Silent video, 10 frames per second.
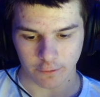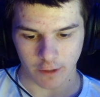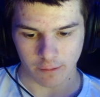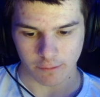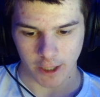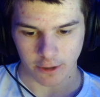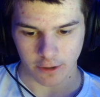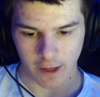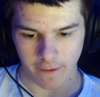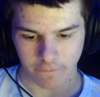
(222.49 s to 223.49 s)
Ram
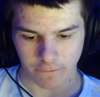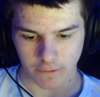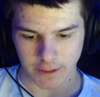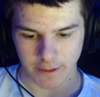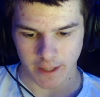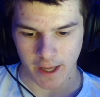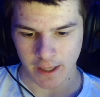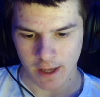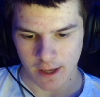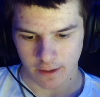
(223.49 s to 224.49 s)
Rider every day,